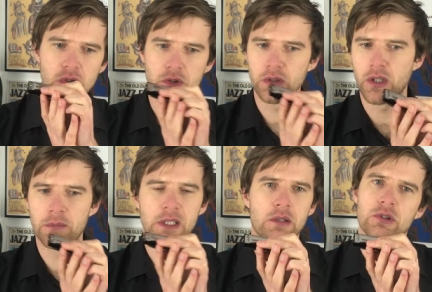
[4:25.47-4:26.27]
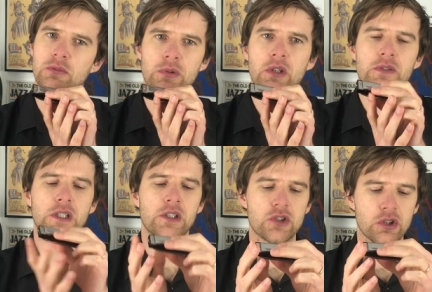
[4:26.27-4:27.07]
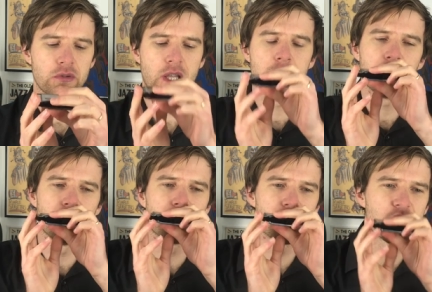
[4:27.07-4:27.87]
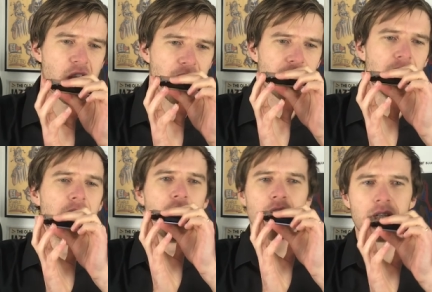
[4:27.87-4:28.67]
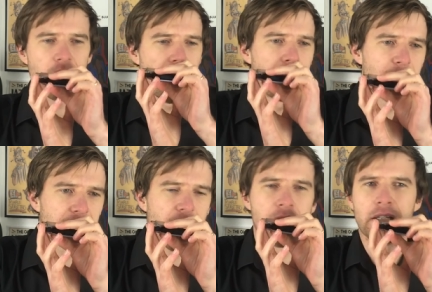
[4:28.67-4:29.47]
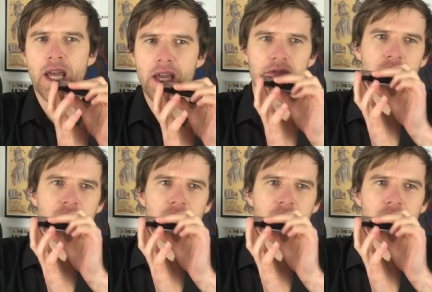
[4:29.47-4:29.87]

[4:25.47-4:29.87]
You can, I mean, that wasn't perfectly in tune then, but you can check, am I getting an F?